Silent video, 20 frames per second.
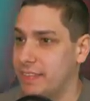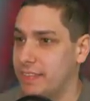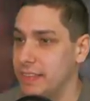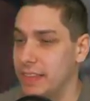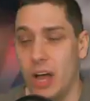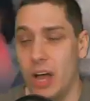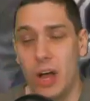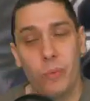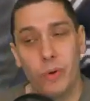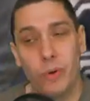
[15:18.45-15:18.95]

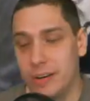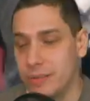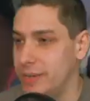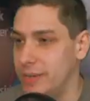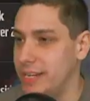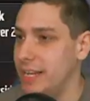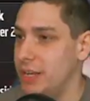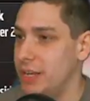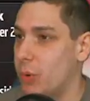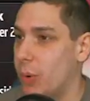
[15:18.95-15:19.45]
no, we're, we
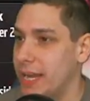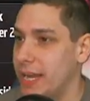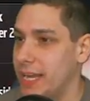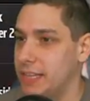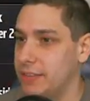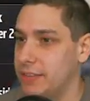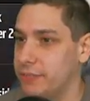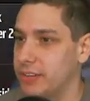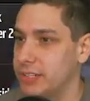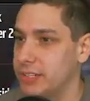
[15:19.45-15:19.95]
did not quite get the
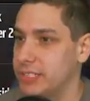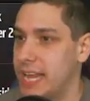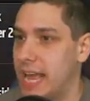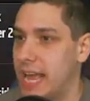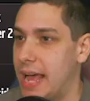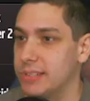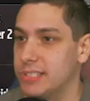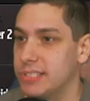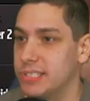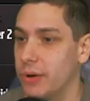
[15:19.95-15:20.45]
first
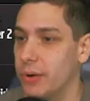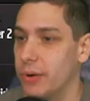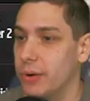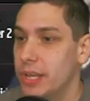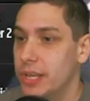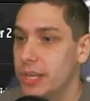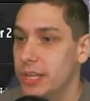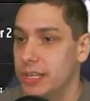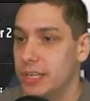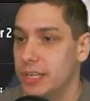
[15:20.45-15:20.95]
down. So
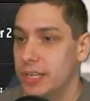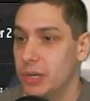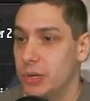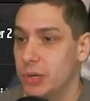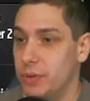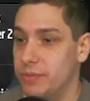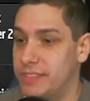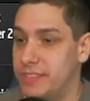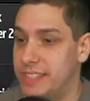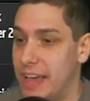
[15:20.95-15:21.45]
we
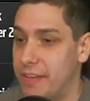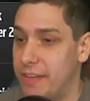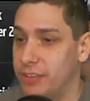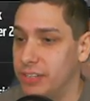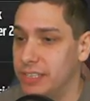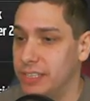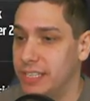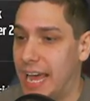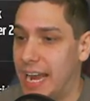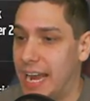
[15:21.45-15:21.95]

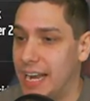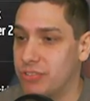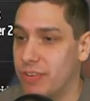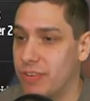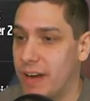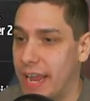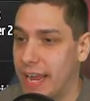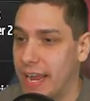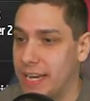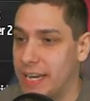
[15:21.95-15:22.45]
definitely got to try
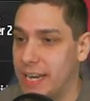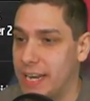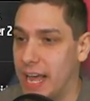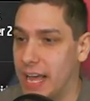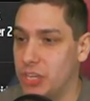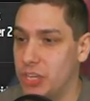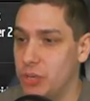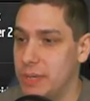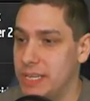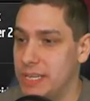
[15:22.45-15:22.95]
and uh,
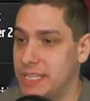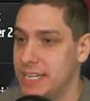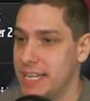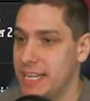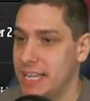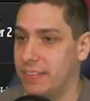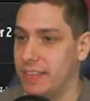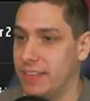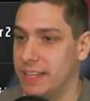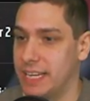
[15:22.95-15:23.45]
QB sneak
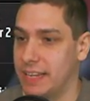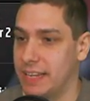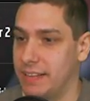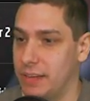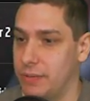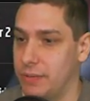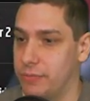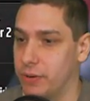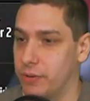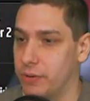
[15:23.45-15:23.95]
this, I think,
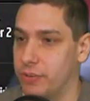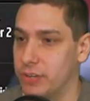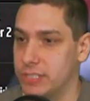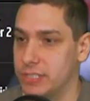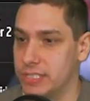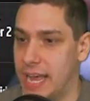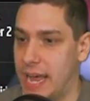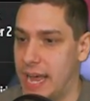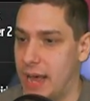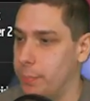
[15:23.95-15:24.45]
for a first
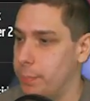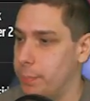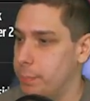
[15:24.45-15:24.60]
down.